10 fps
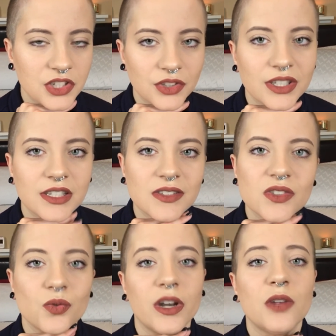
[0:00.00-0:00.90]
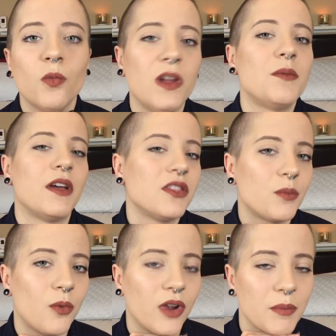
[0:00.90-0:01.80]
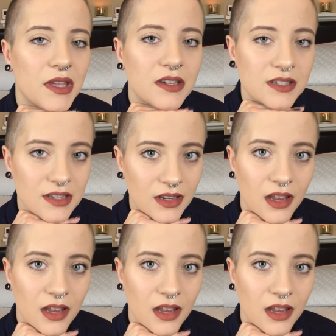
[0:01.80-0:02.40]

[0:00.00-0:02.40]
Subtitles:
to his 21-month appointment